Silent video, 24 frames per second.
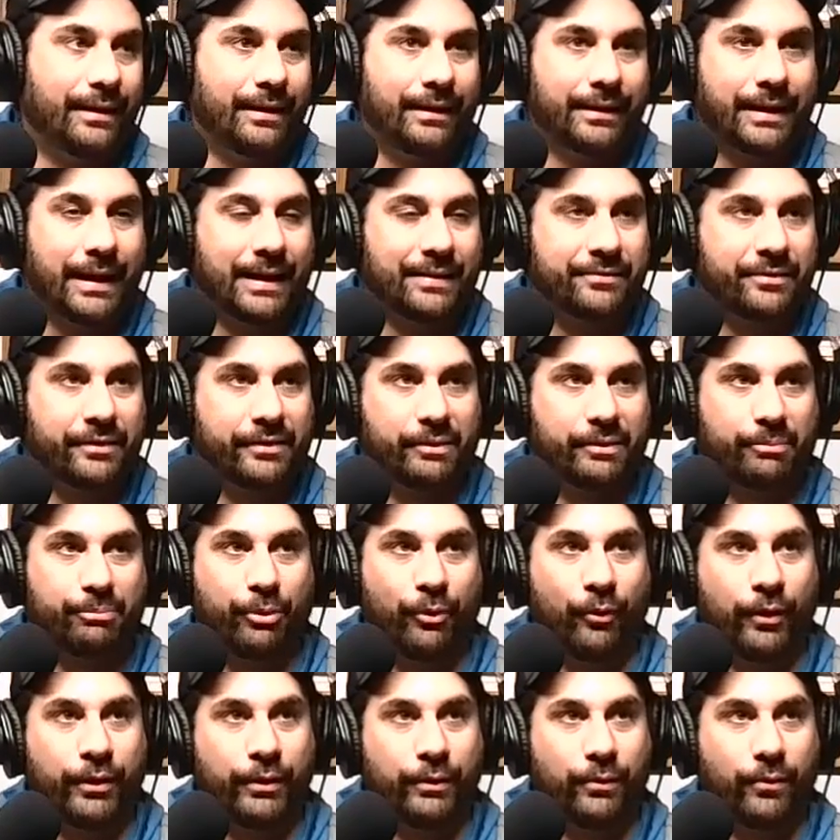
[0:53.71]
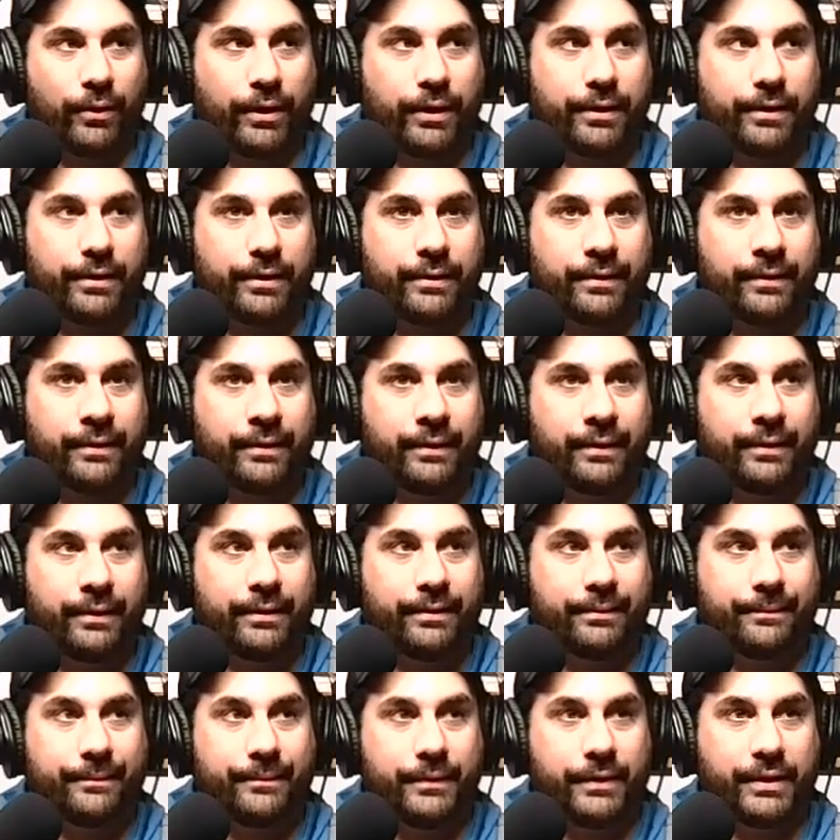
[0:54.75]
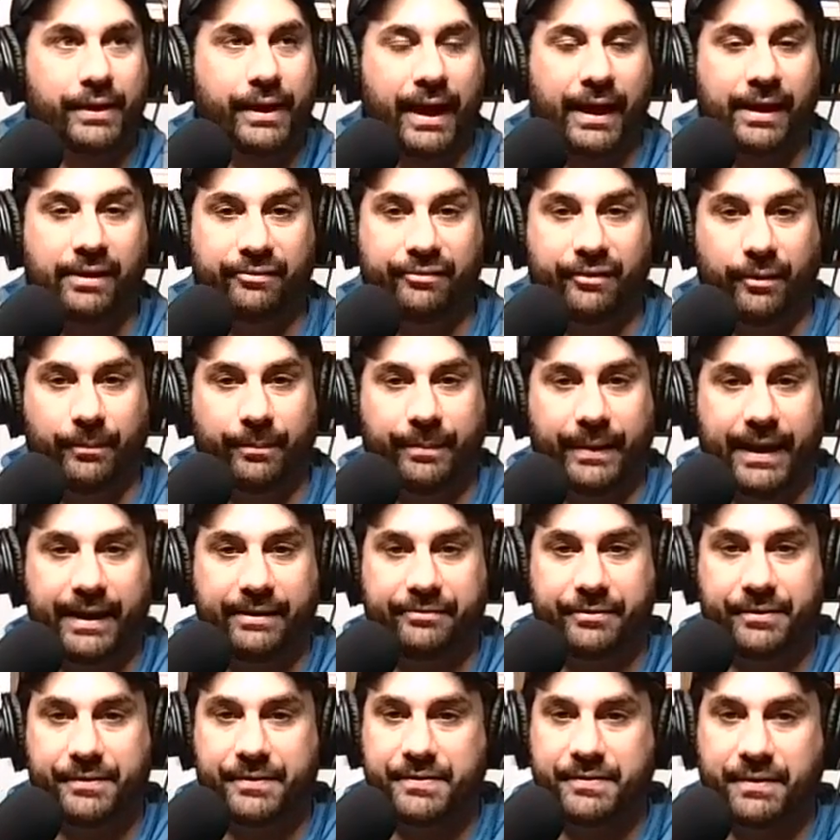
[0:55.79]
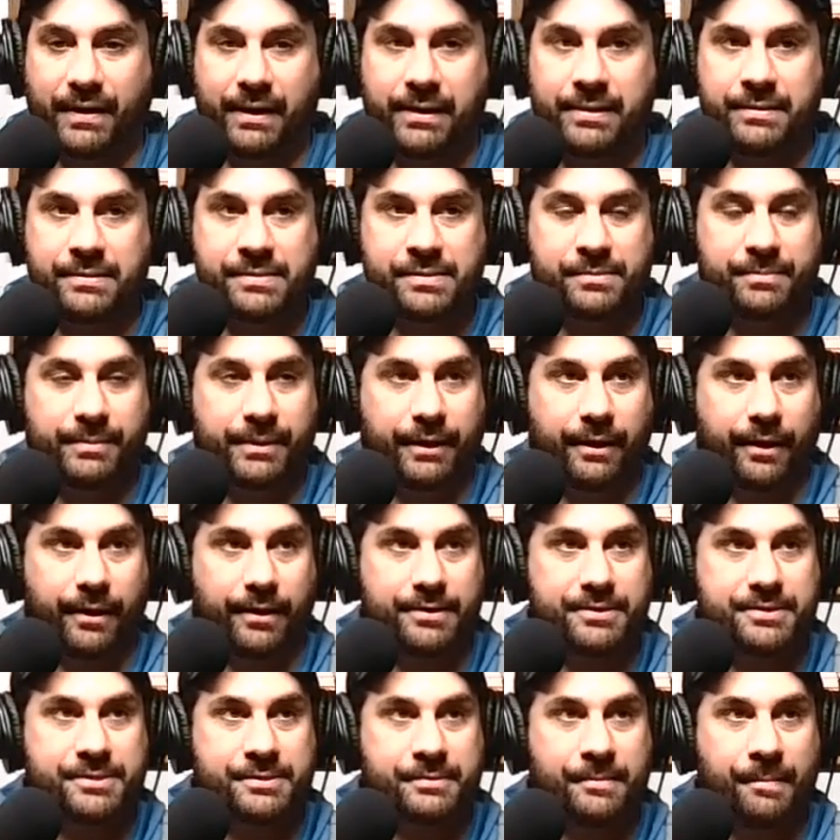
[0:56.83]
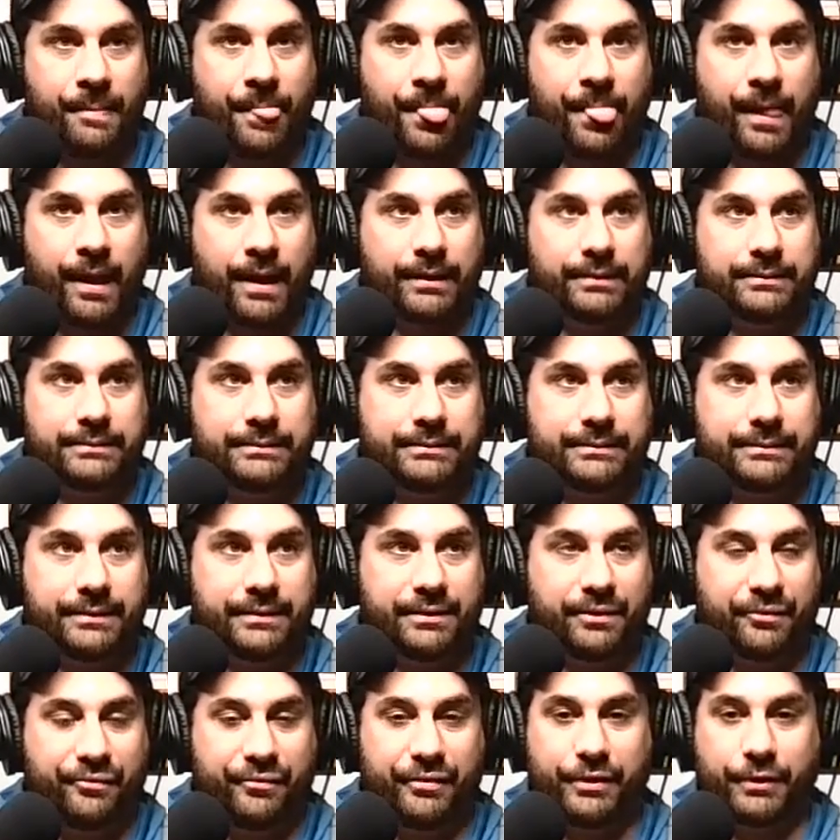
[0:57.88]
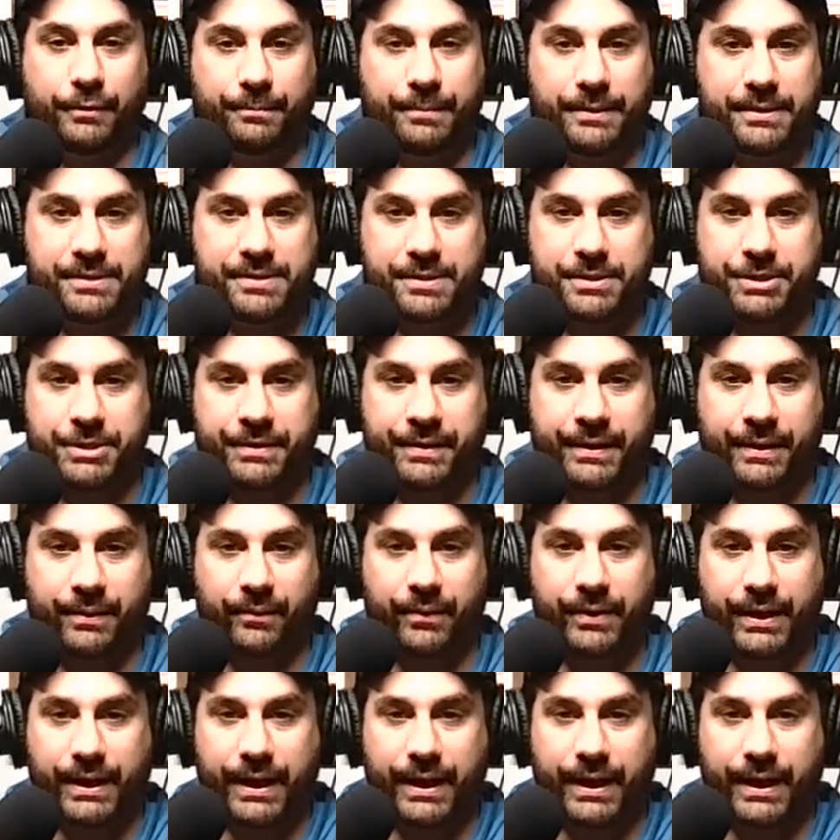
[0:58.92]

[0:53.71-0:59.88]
It got to the point where you kind of felt bad for the Titans because the field position that we